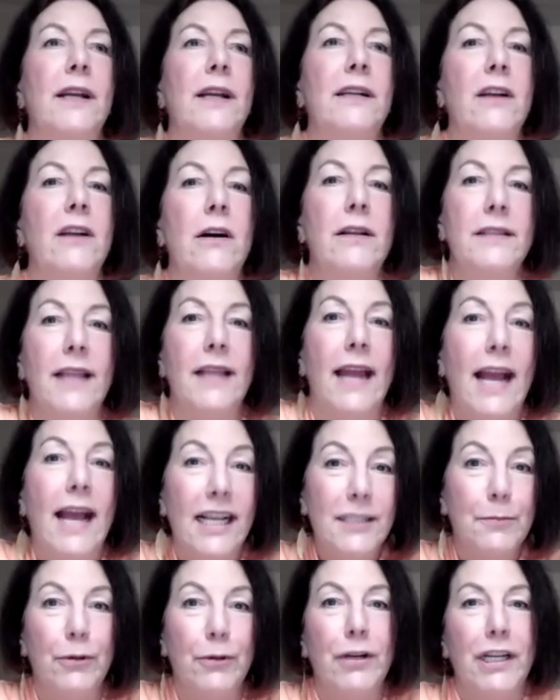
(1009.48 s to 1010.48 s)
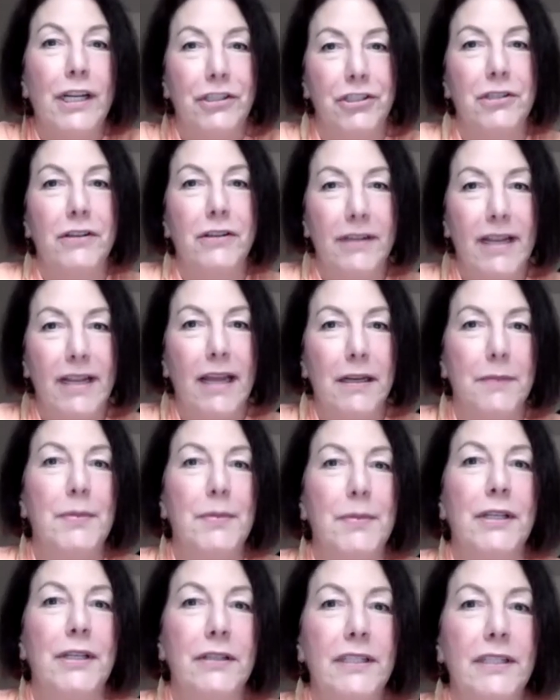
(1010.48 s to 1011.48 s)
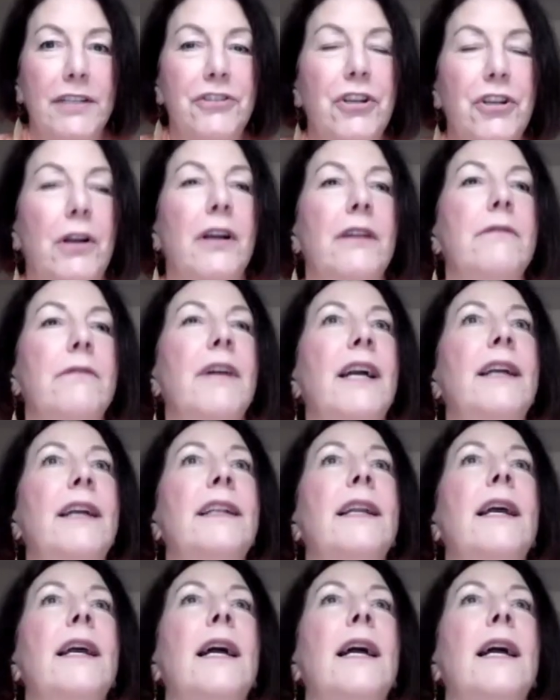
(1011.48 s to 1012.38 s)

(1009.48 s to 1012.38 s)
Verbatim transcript: I call it the aspirational accountability chart, right?